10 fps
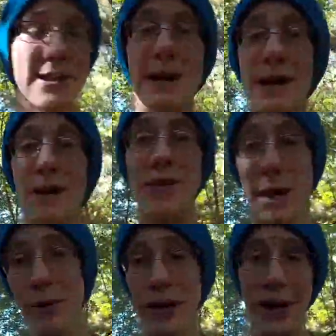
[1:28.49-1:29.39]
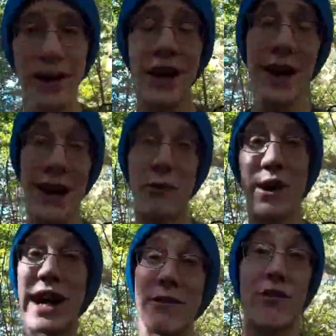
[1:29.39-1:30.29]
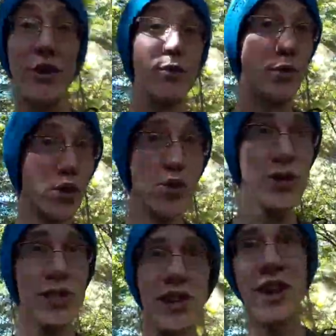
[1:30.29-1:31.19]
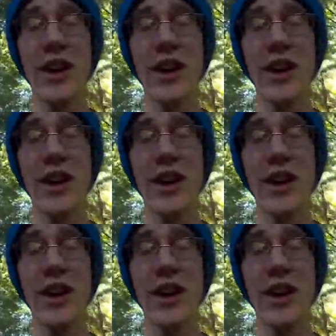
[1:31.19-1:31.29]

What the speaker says: some supper. We're gonna have a few brews.